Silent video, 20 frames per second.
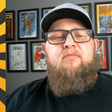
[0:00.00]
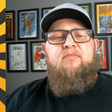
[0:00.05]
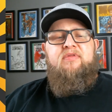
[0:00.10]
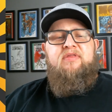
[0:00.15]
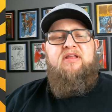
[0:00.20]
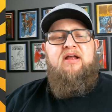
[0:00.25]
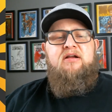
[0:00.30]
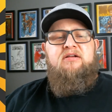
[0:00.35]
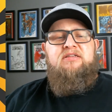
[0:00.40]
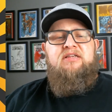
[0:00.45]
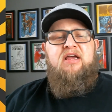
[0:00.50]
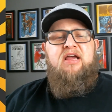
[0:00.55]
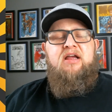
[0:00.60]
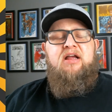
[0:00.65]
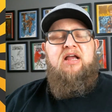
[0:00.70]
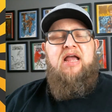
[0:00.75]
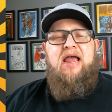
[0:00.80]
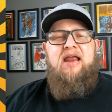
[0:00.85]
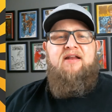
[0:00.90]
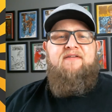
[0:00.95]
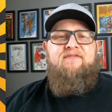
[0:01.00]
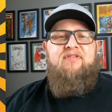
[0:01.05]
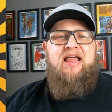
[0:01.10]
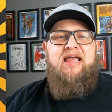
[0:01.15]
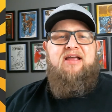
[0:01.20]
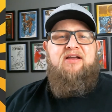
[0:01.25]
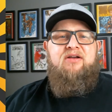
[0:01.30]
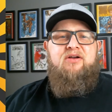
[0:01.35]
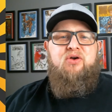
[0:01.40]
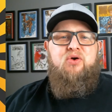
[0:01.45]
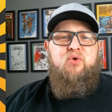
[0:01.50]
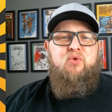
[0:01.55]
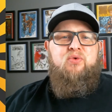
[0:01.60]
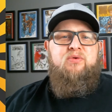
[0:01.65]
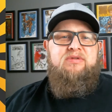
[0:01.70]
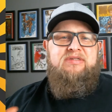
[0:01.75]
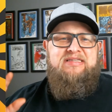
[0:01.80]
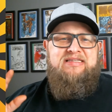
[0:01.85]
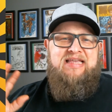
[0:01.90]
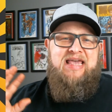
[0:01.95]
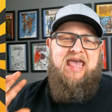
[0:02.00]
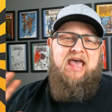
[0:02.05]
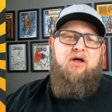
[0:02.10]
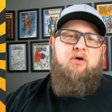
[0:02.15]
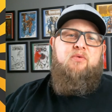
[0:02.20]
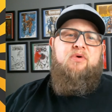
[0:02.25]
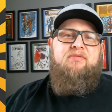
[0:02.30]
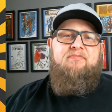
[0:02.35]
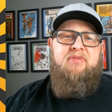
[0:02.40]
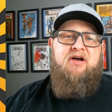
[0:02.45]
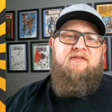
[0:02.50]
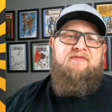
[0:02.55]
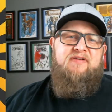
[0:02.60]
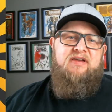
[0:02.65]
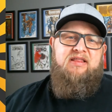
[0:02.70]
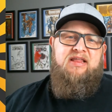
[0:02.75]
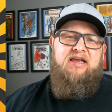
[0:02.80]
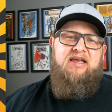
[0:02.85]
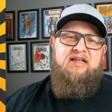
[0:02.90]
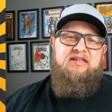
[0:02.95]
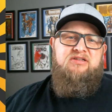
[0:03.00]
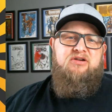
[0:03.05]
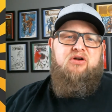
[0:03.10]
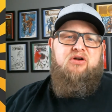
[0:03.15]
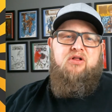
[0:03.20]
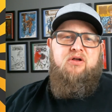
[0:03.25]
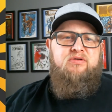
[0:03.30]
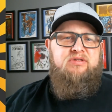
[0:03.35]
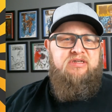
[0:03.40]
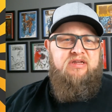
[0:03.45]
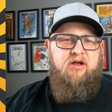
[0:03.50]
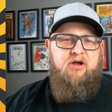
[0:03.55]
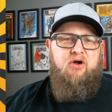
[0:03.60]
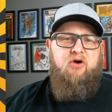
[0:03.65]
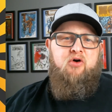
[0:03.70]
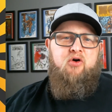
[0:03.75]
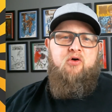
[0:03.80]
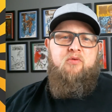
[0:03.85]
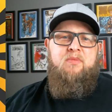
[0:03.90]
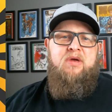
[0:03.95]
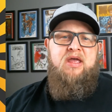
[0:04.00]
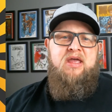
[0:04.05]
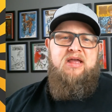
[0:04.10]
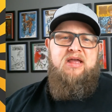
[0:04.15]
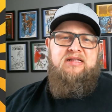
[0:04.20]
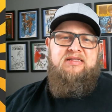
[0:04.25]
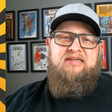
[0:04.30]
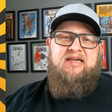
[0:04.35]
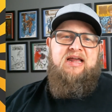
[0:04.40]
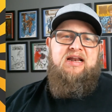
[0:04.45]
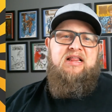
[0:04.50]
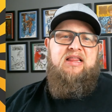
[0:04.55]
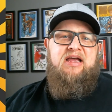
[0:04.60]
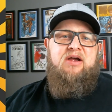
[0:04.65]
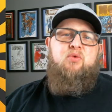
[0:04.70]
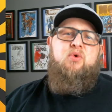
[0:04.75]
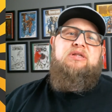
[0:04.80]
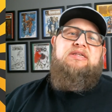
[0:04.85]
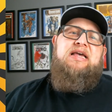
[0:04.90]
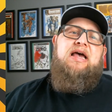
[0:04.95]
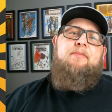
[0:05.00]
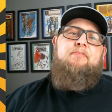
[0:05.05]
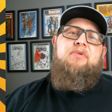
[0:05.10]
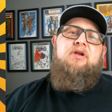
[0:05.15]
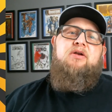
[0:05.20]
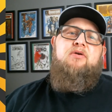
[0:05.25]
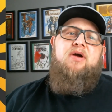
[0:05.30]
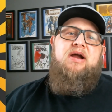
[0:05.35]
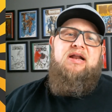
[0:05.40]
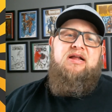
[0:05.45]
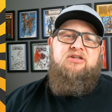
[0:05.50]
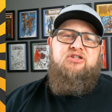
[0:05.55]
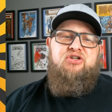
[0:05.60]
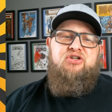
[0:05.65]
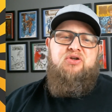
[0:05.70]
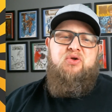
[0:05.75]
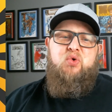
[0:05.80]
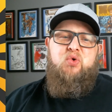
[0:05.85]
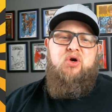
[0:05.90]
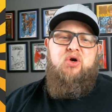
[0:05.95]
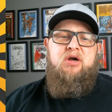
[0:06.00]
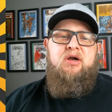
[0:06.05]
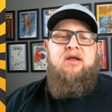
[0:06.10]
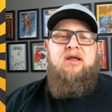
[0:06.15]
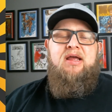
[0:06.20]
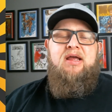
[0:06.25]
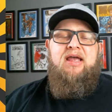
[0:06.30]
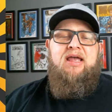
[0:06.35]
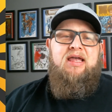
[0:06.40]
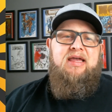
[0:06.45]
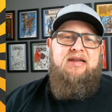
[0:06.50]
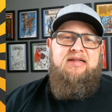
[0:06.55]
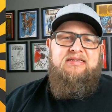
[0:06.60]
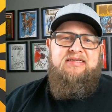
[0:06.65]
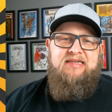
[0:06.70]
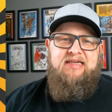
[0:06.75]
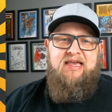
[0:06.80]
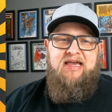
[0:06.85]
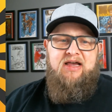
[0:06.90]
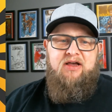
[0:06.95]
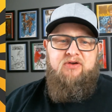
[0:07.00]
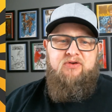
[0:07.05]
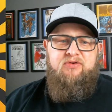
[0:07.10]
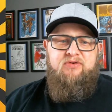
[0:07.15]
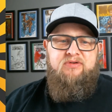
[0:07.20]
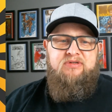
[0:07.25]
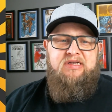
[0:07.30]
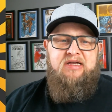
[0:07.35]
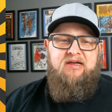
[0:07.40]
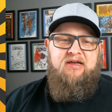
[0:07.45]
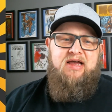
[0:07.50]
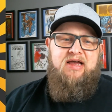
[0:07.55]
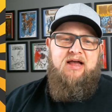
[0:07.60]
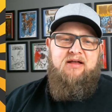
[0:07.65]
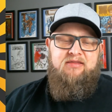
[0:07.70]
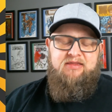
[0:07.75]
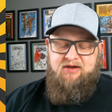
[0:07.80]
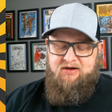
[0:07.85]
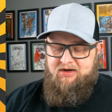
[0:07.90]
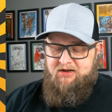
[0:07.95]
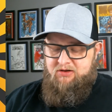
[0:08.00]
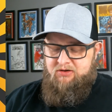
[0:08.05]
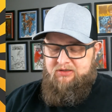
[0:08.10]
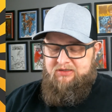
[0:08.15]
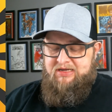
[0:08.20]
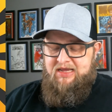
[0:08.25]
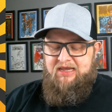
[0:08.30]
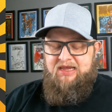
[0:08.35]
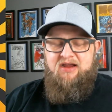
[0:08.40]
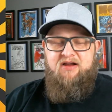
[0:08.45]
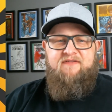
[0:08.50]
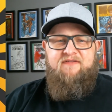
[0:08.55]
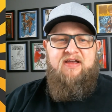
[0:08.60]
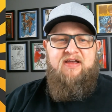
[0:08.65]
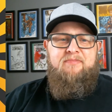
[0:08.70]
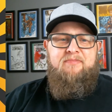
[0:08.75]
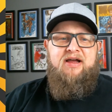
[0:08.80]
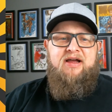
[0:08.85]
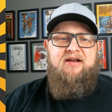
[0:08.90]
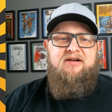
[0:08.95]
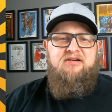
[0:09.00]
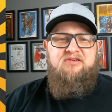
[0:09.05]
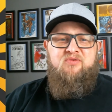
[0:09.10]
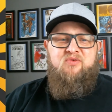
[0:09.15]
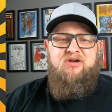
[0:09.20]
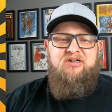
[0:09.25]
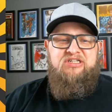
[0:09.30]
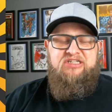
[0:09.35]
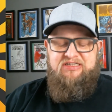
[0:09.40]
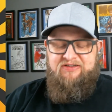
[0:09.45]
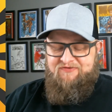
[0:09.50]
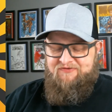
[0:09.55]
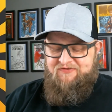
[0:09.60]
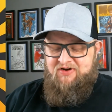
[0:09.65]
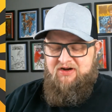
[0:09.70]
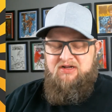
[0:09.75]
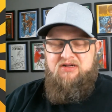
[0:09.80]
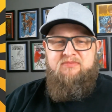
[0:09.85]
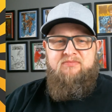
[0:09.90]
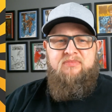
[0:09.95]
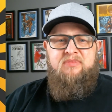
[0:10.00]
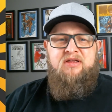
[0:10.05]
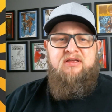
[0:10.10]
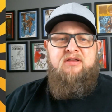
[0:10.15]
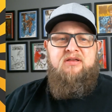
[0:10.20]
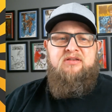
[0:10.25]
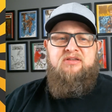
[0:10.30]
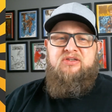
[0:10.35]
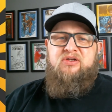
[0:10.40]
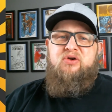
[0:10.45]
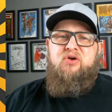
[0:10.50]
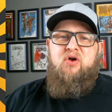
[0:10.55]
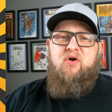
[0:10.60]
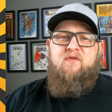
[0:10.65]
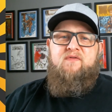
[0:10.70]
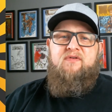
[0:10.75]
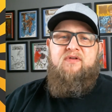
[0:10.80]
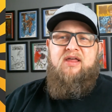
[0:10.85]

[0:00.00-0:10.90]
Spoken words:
There's a kind of like cool tale with Buffy that gets her close to home. It's kind of like what's happening right at your door, and it's a gal who's out there to take care of vampires where she's from. So go for